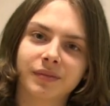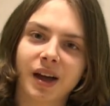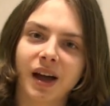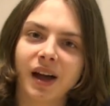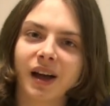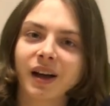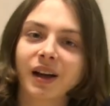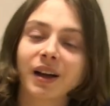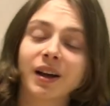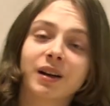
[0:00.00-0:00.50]

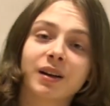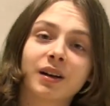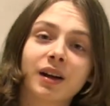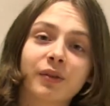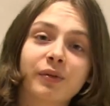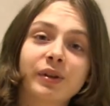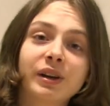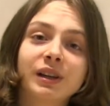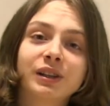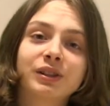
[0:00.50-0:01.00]

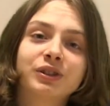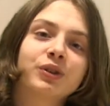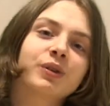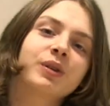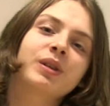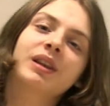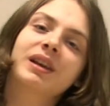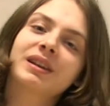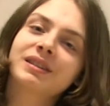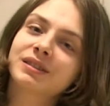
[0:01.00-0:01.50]
I really
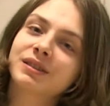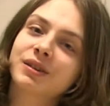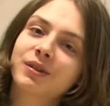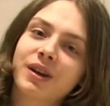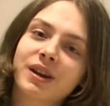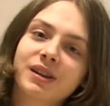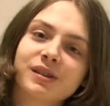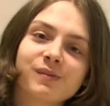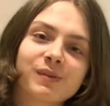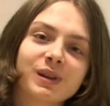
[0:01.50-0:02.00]
enjoy the lesson,
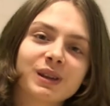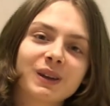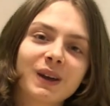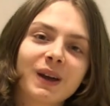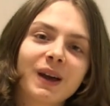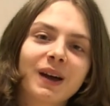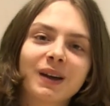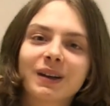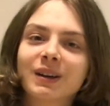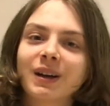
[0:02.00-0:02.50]
creative
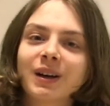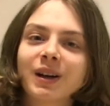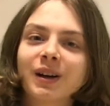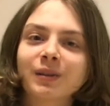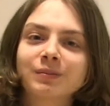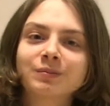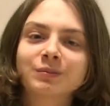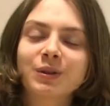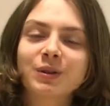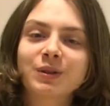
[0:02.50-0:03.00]
media,
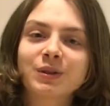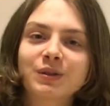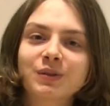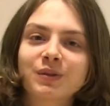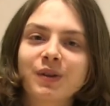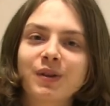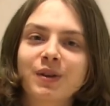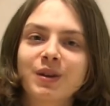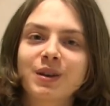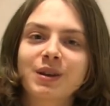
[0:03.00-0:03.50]
because it's
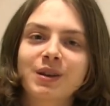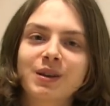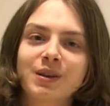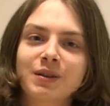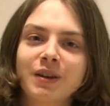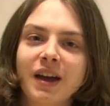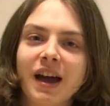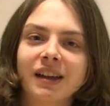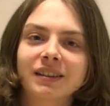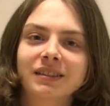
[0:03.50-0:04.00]

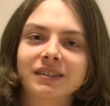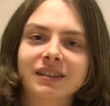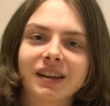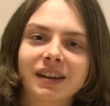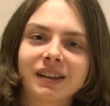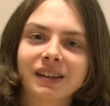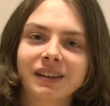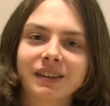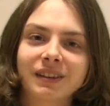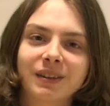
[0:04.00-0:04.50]
very
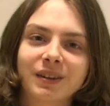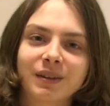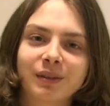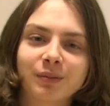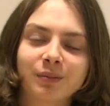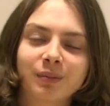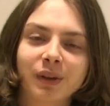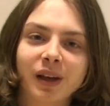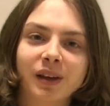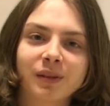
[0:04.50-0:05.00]
entertaining to
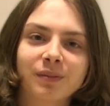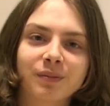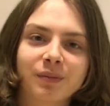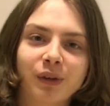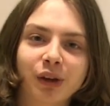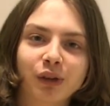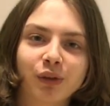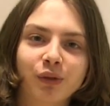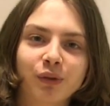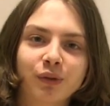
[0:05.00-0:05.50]

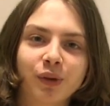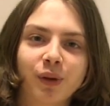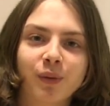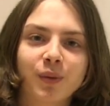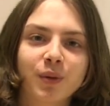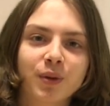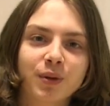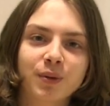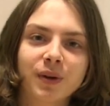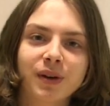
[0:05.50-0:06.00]
make your
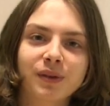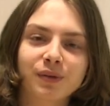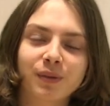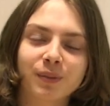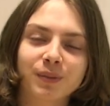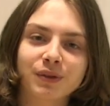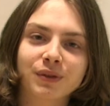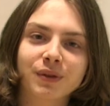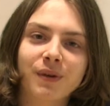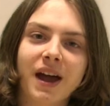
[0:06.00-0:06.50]
film all the way
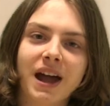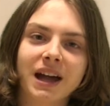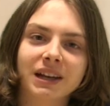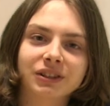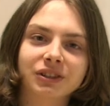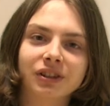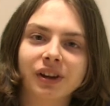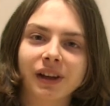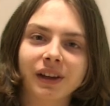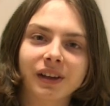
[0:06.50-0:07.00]
from
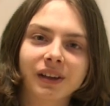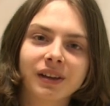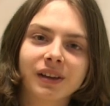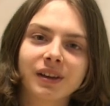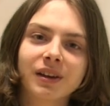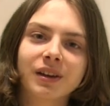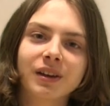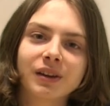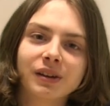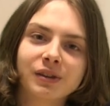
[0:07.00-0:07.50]
scratch.
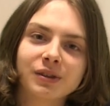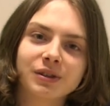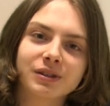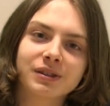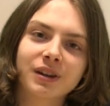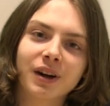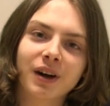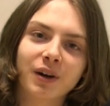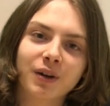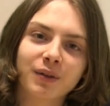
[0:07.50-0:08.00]
You
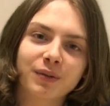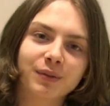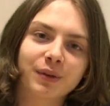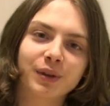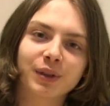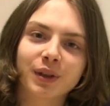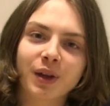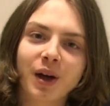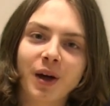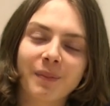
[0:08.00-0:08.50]
start off
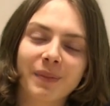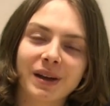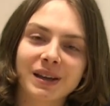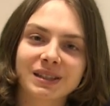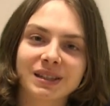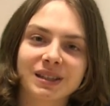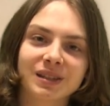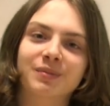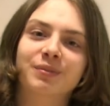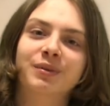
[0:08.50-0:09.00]
with a
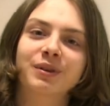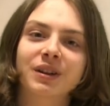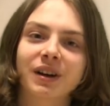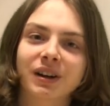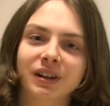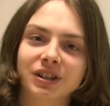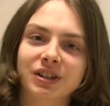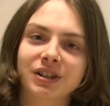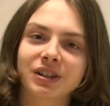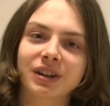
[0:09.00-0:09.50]
basic
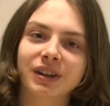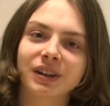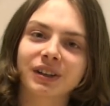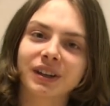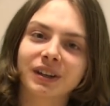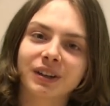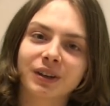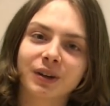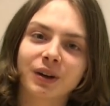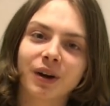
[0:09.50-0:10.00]
production, and
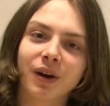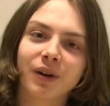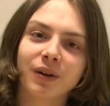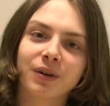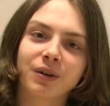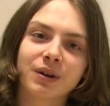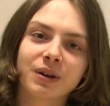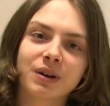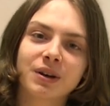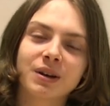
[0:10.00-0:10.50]
then you go